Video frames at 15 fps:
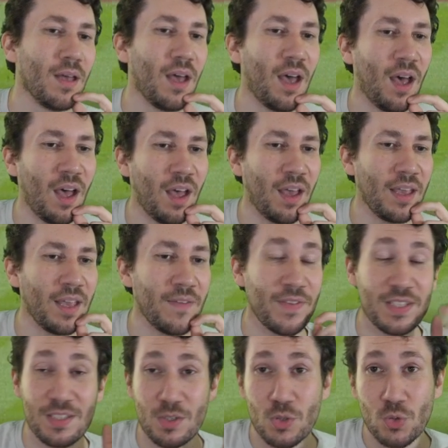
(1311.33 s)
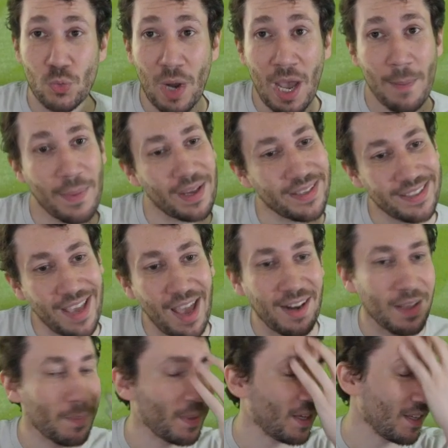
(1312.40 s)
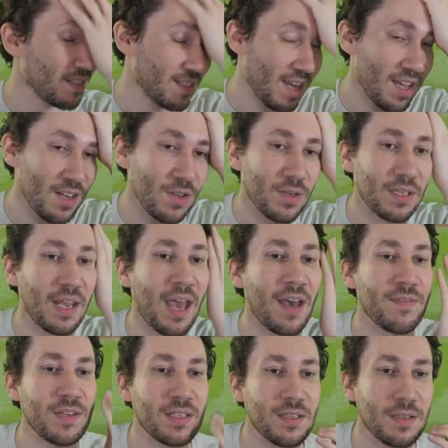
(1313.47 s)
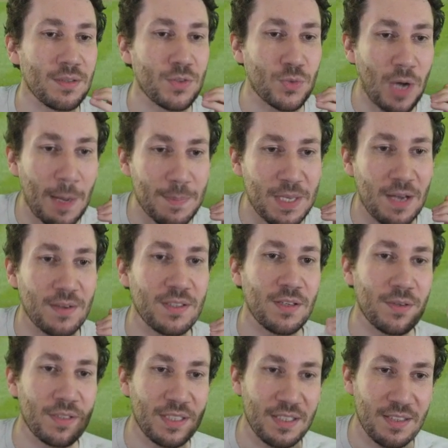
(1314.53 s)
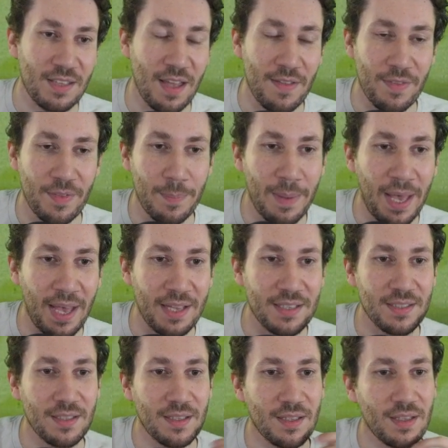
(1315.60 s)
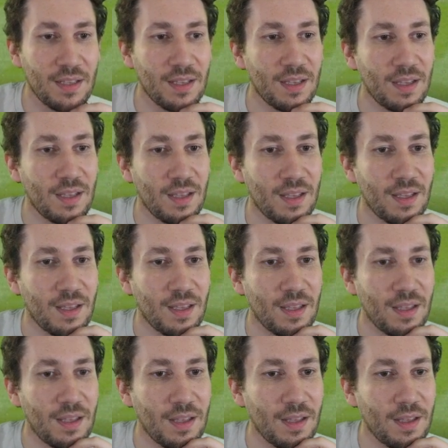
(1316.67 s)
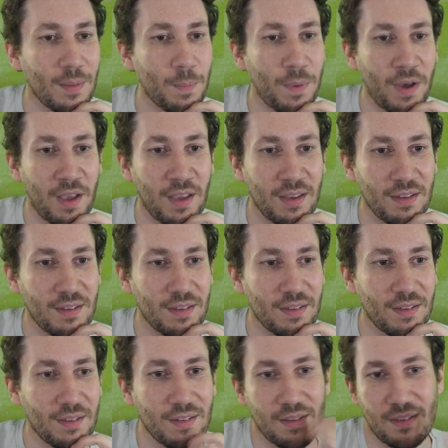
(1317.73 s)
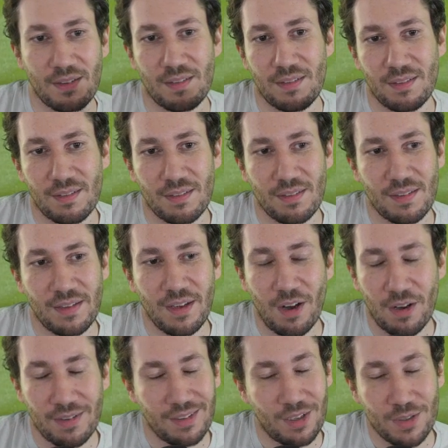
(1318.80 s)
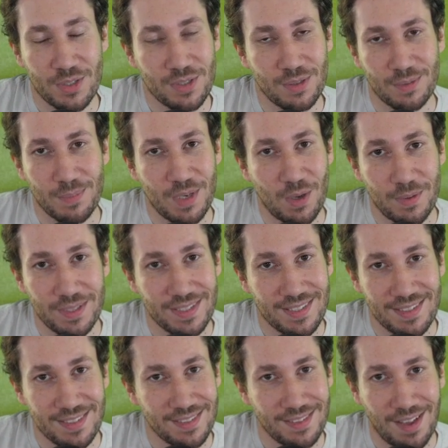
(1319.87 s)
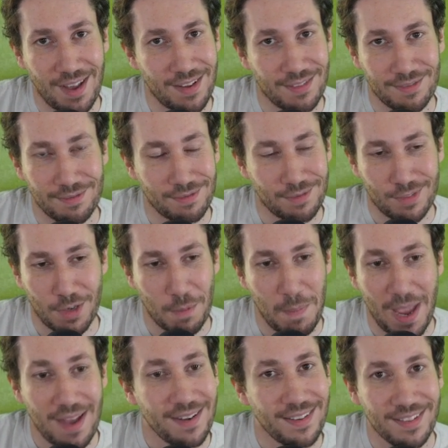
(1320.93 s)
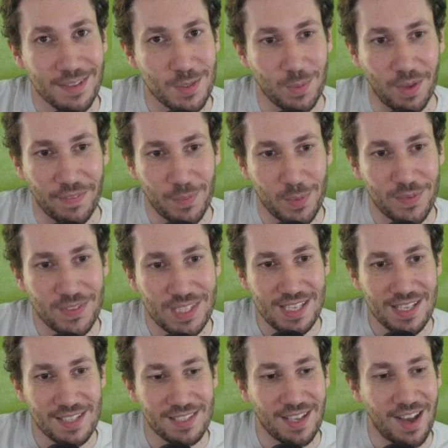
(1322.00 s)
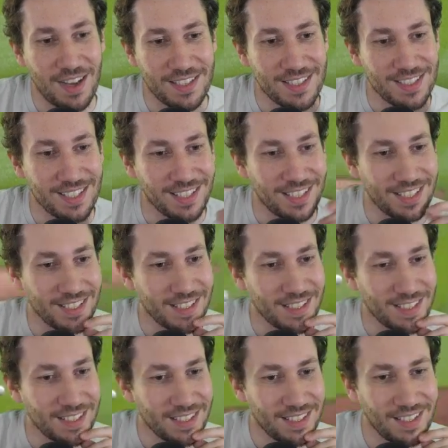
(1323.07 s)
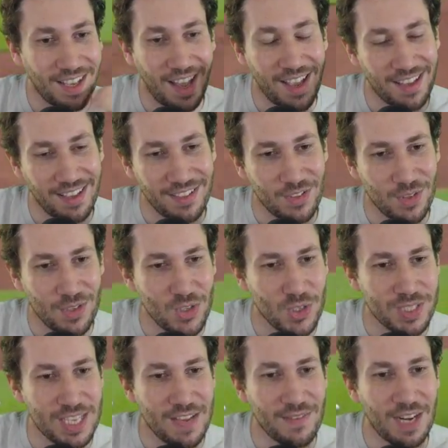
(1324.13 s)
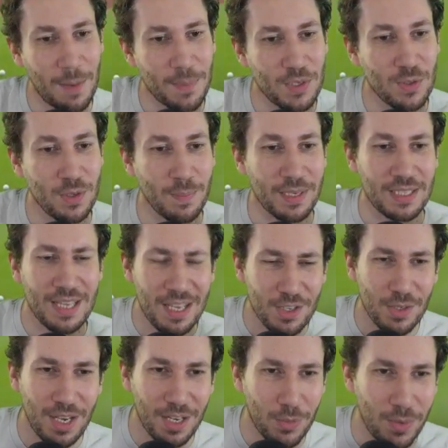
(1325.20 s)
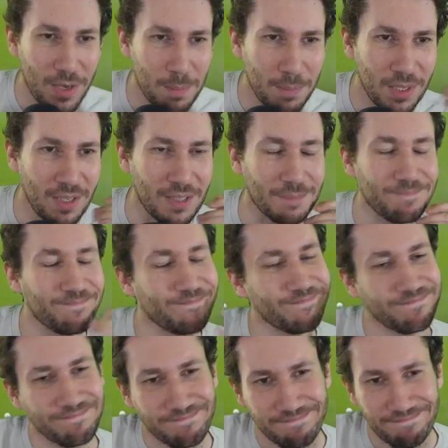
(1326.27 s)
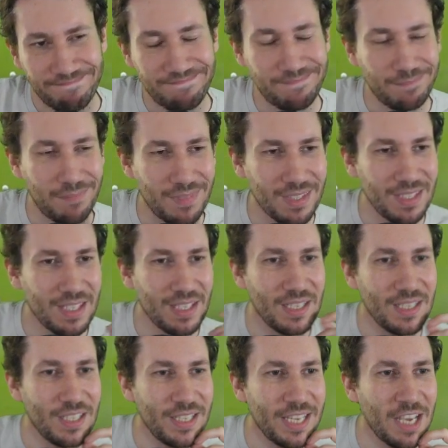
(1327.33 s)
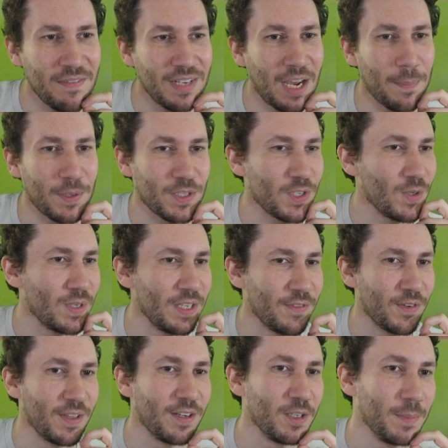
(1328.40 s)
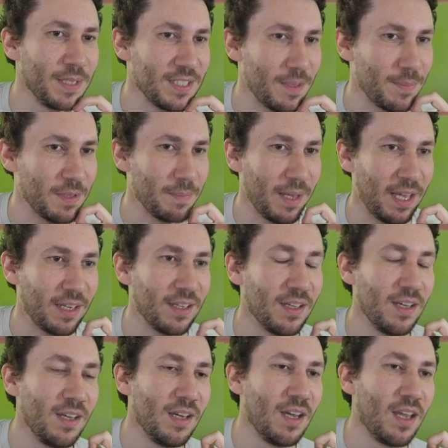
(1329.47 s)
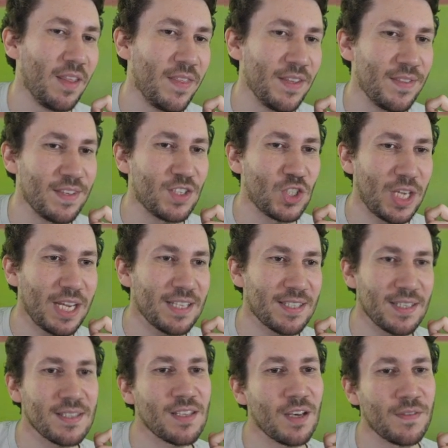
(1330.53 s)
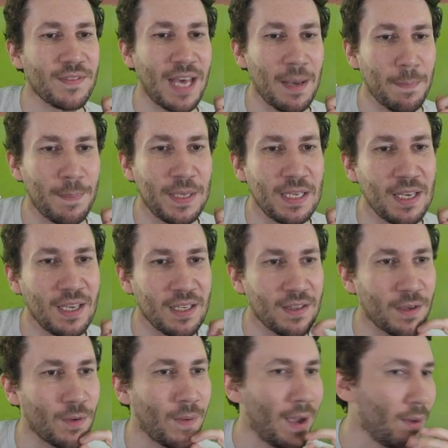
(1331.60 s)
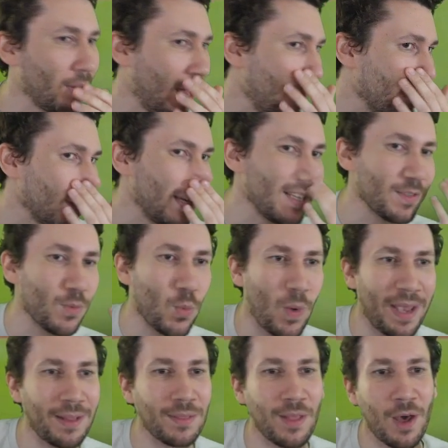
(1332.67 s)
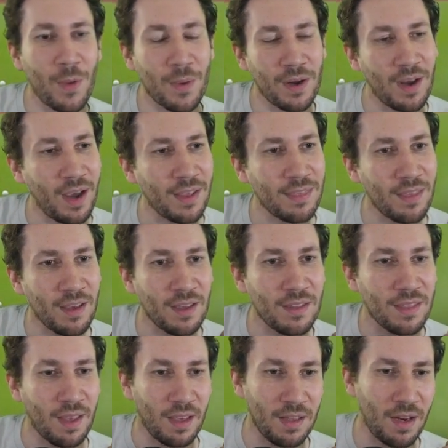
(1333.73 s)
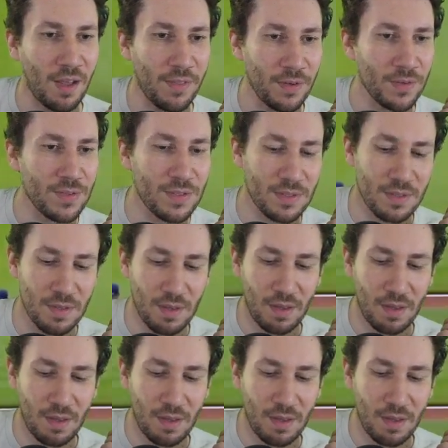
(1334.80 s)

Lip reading: If it's a drop, I get it, because then you can have it drop down here to get the end of the bat. But also, Manoah's not commanding this well. We've this constantly. You just gave an opportunity. But Nick, you got a ground ball. You gave an opportunity for there to be something bad. The chances of that being the ground out is way lower, I think, than others.